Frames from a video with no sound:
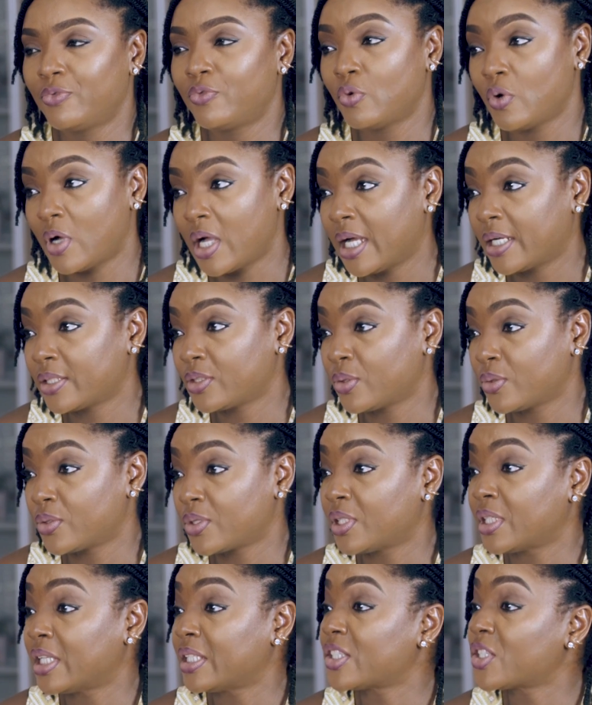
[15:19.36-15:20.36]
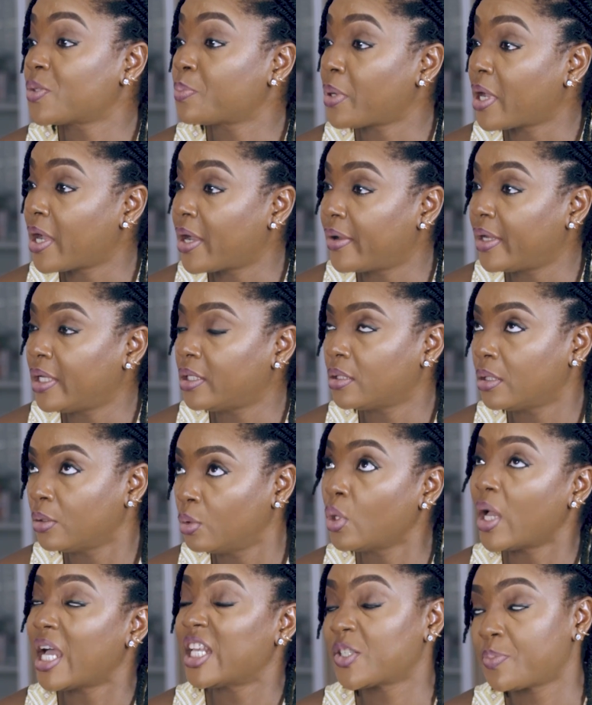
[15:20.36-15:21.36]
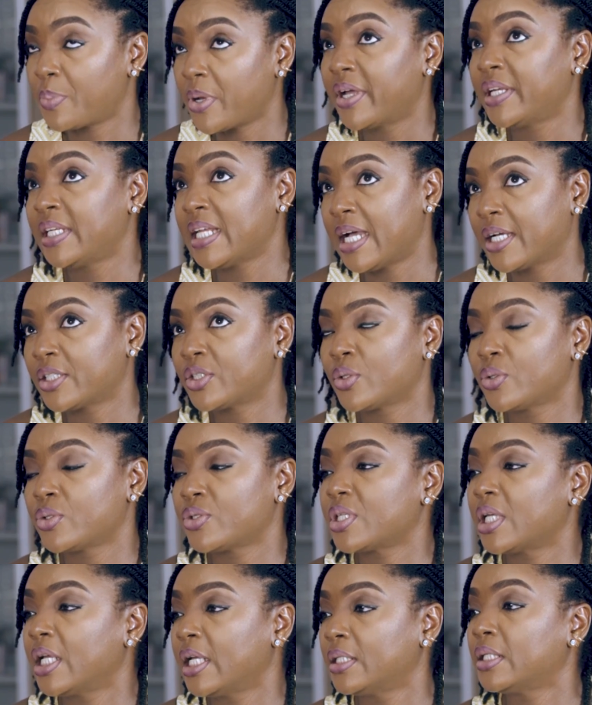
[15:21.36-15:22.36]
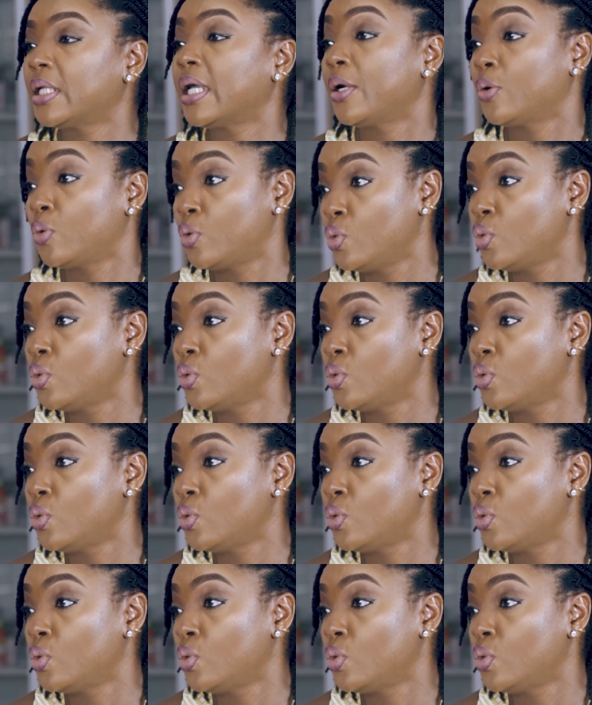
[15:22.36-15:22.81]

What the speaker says: for actors and aspiring actors and